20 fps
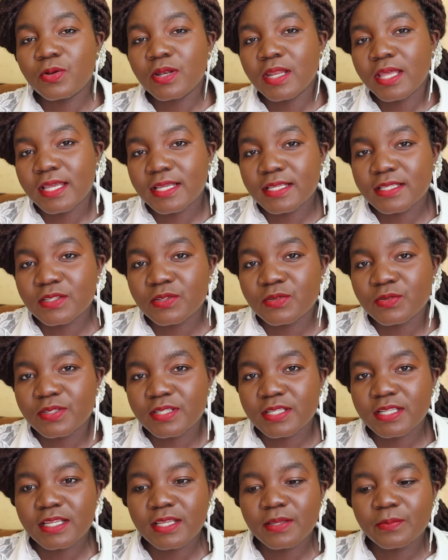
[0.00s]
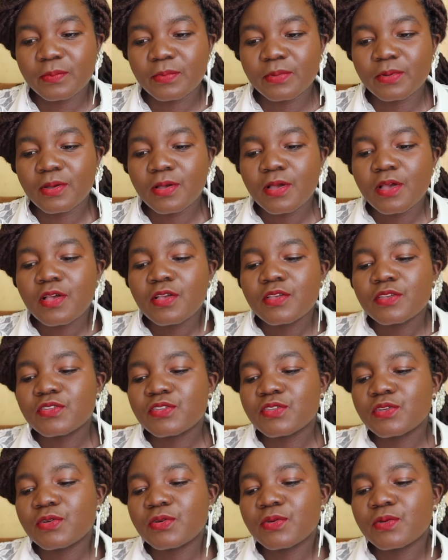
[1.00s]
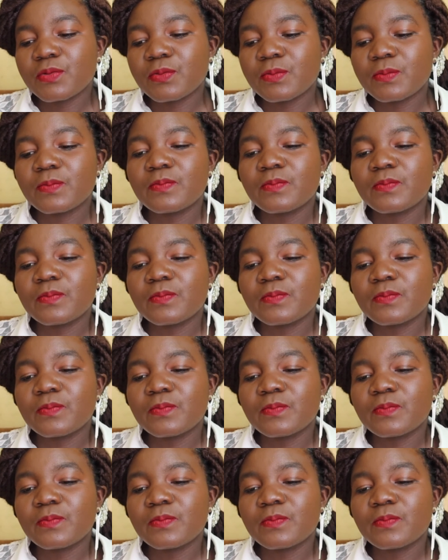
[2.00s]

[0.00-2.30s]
likes to sleep? So